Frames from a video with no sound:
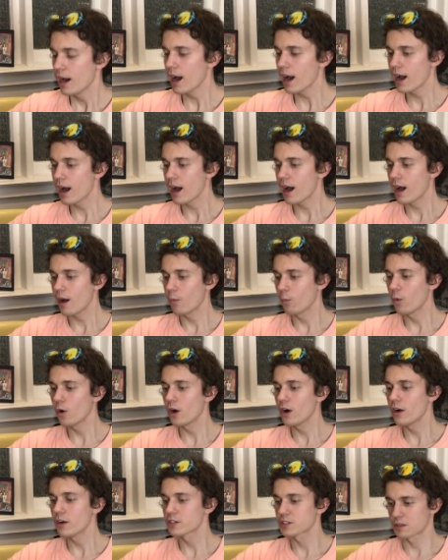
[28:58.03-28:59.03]
I
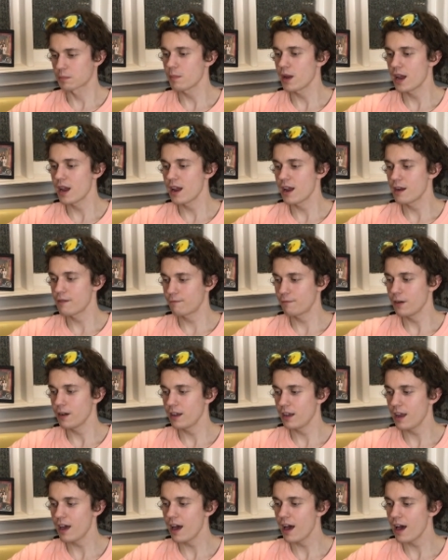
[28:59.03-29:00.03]
was made for
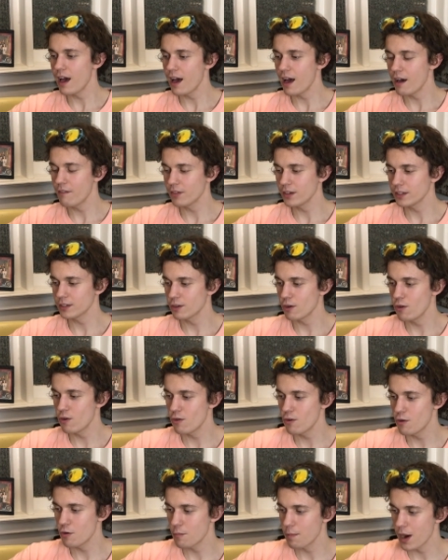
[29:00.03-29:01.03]
loving
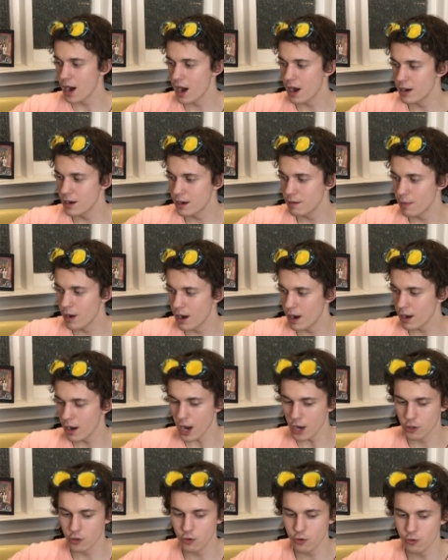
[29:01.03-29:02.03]
you, baby.
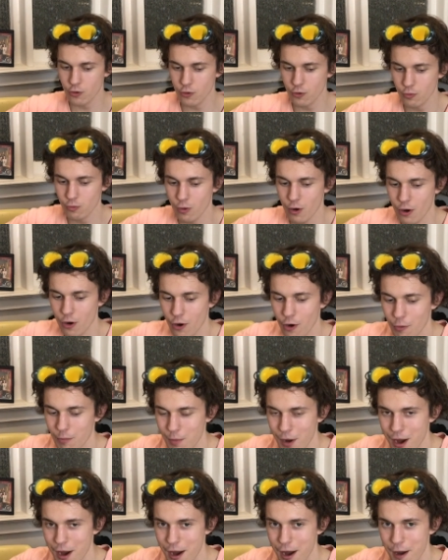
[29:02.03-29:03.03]
You were
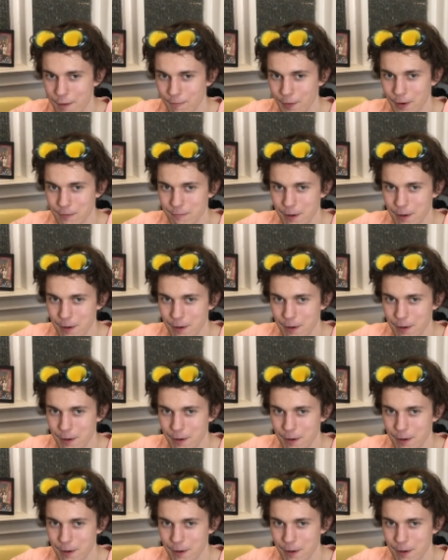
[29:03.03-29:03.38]
made for